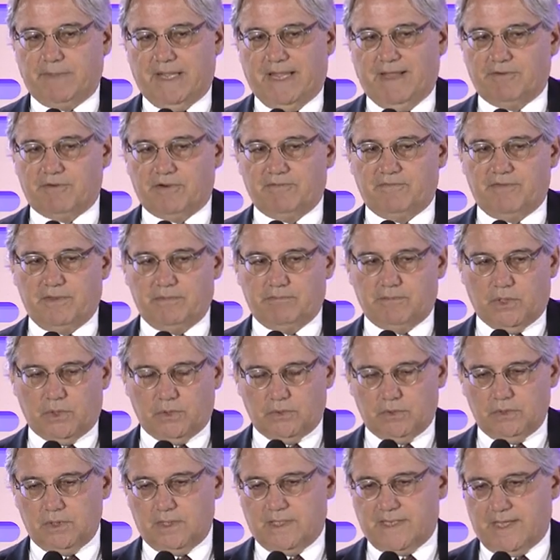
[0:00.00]
out of the
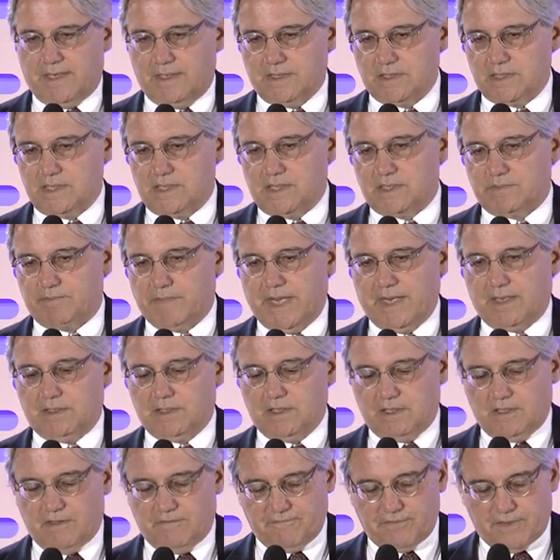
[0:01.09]
mold that is
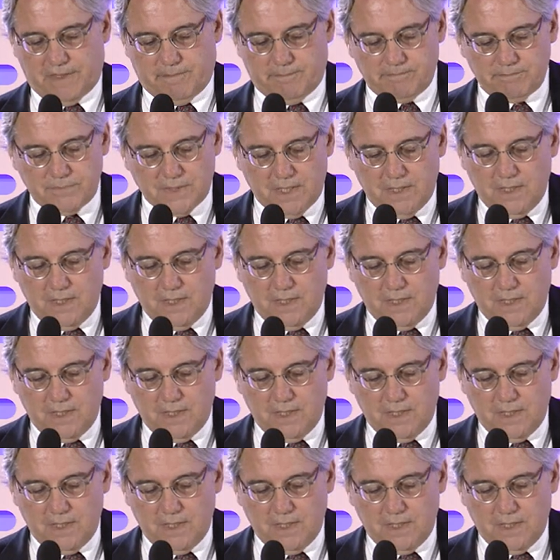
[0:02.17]
expected of them,